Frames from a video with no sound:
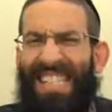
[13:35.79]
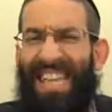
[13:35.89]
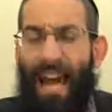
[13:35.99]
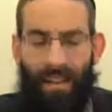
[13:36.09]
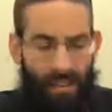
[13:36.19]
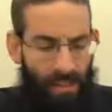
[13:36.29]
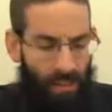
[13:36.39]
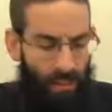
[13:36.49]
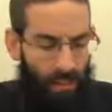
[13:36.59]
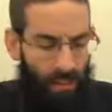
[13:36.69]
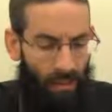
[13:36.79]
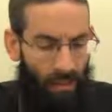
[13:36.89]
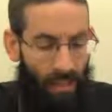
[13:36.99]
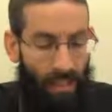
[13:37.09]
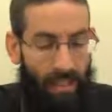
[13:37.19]
status.
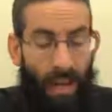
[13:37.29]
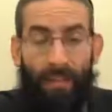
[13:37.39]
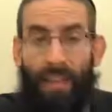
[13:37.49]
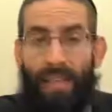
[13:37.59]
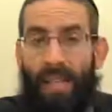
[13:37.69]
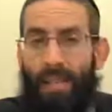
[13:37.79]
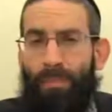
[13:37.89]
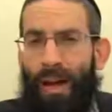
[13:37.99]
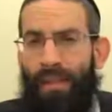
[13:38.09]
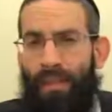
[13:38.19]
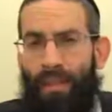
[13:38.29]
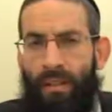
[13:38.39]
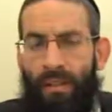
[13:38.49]
Nevertheless, says the Brisa,